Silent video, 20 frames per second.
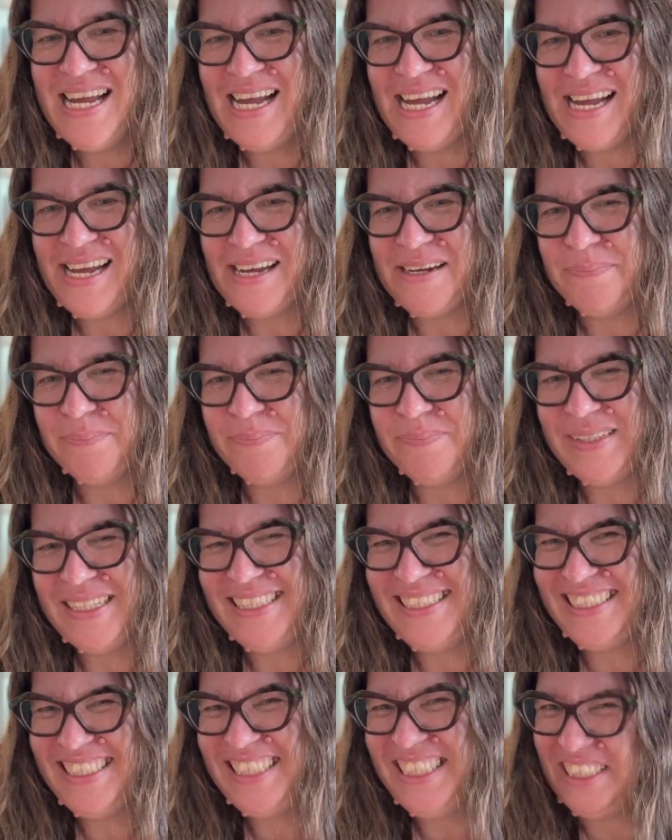Um,
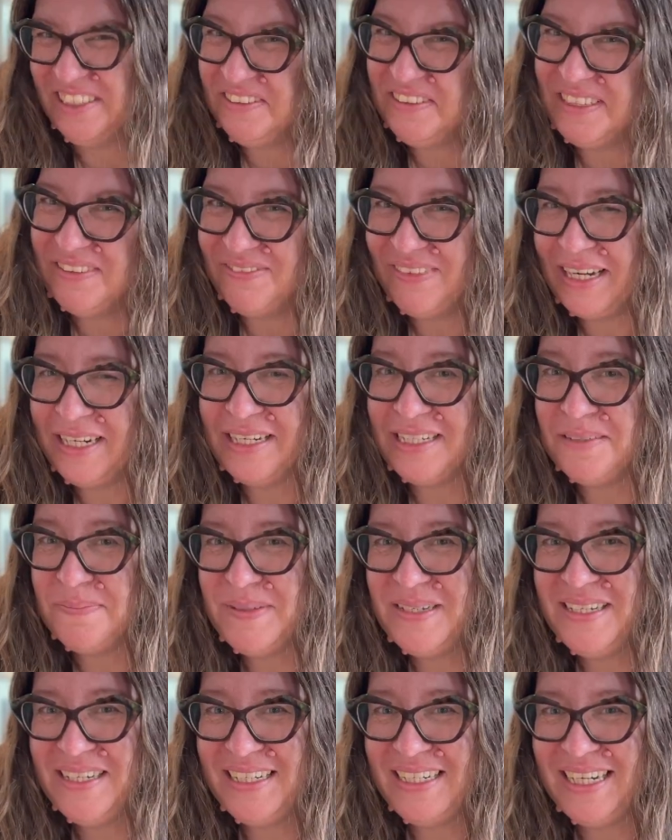it's a show that my
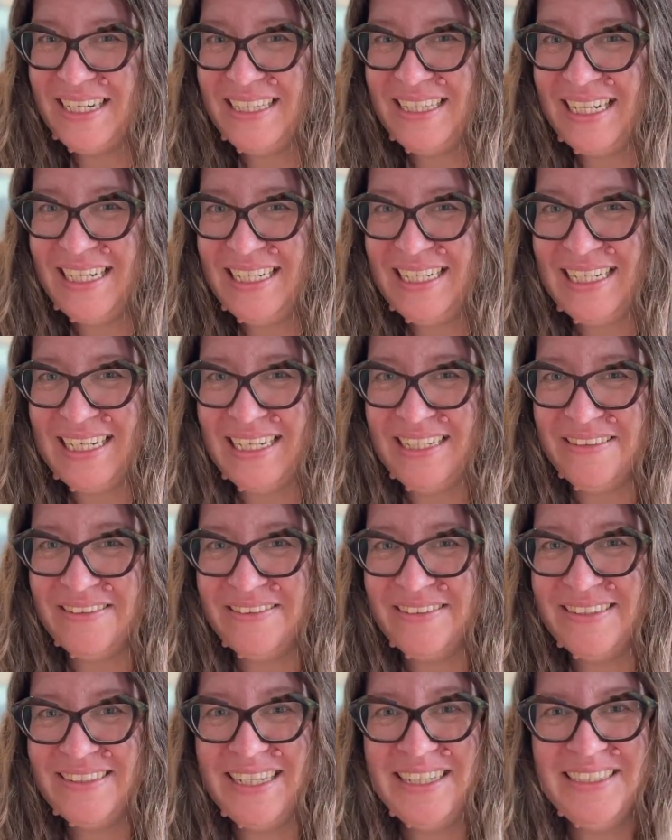husband and I like, and our
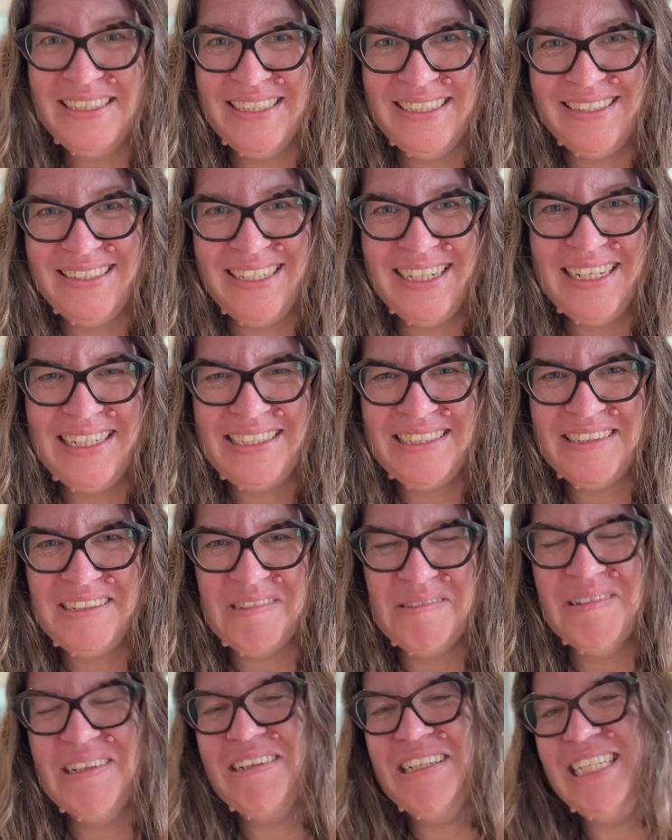son does not.
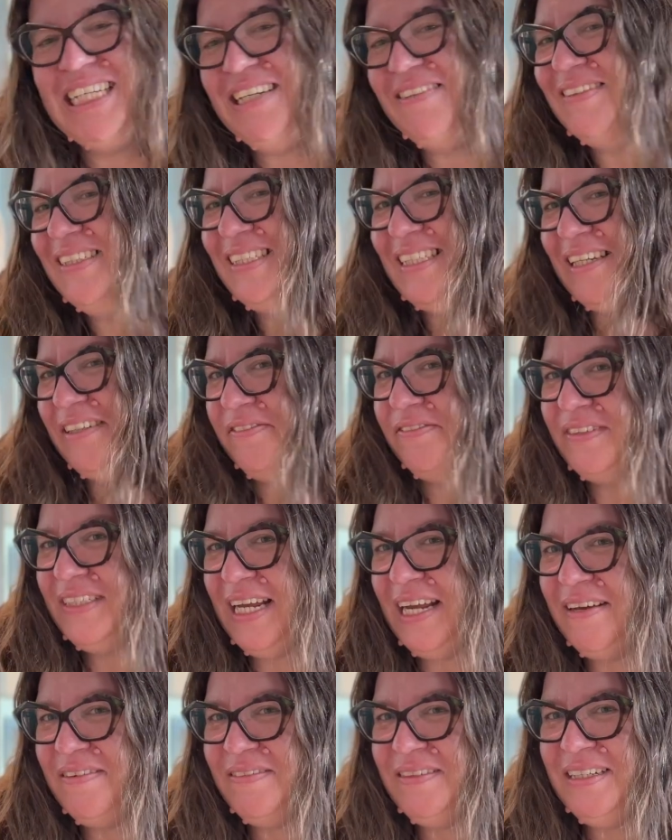So while he was out of
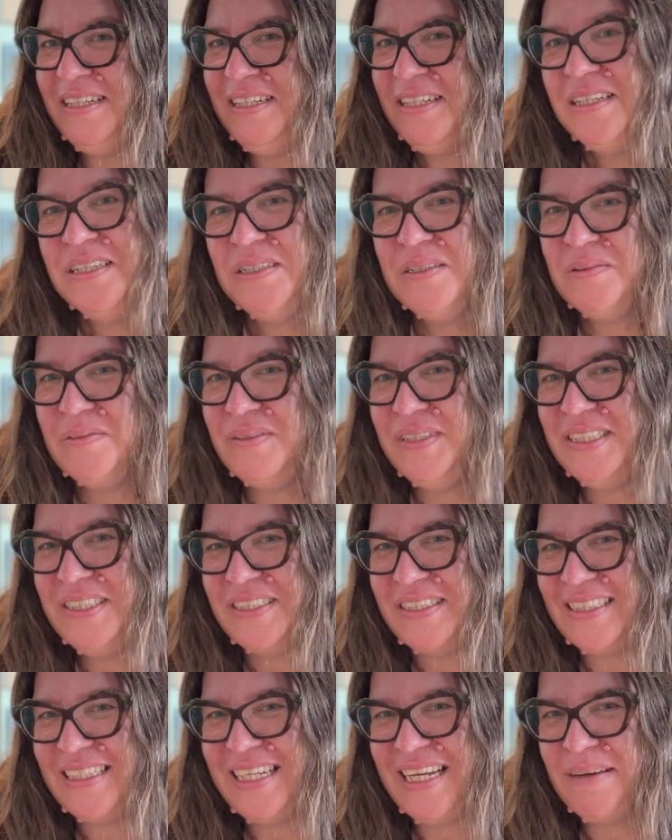town, we
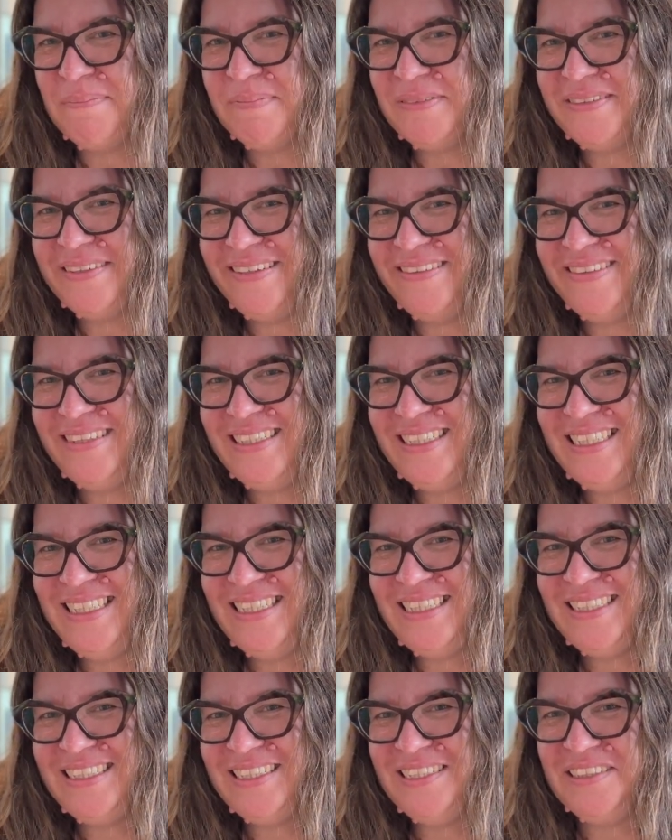took the
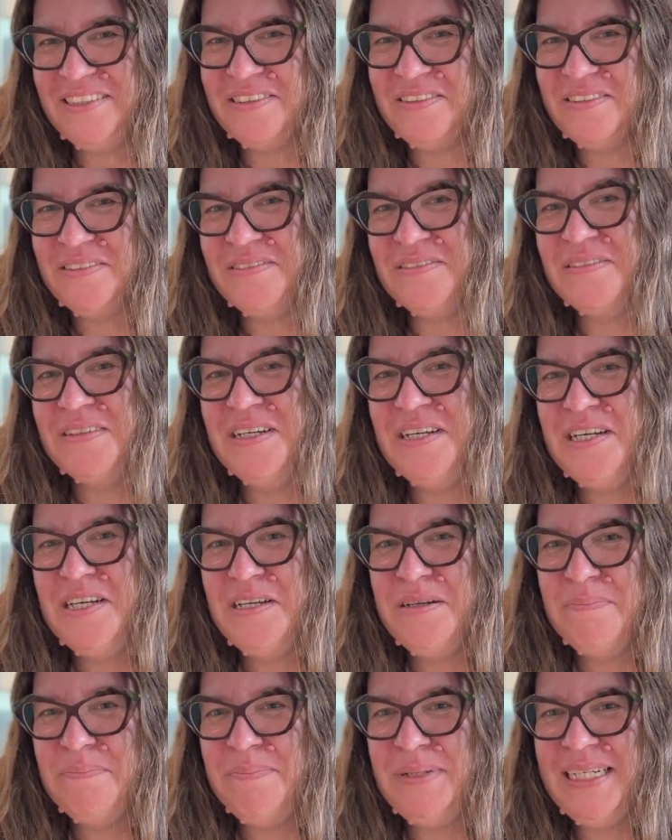opportunity to
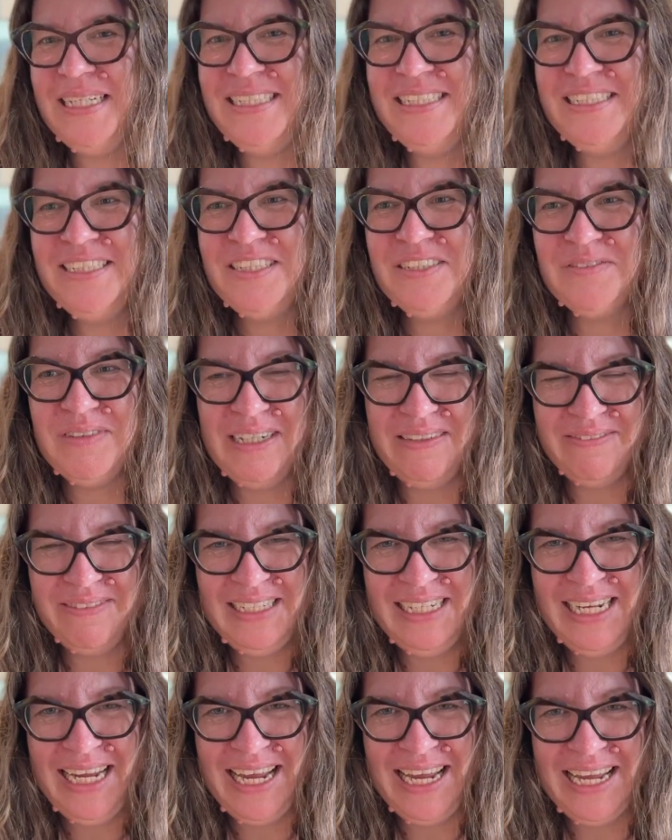binge what
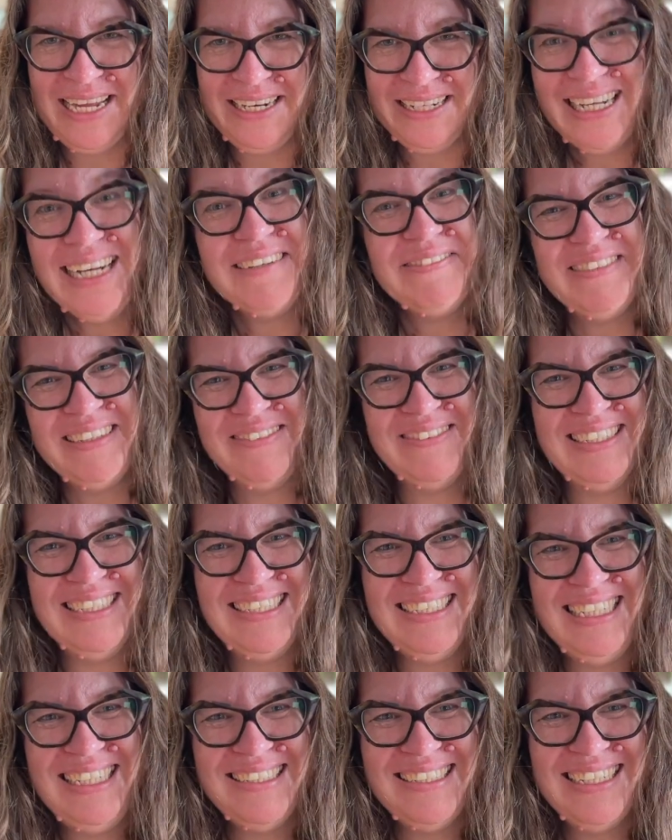we had left of the
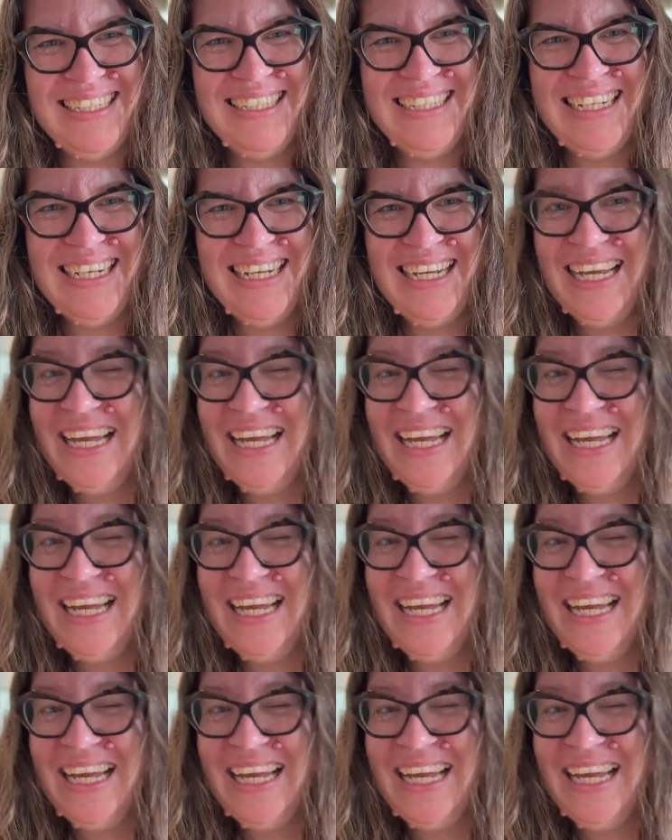season.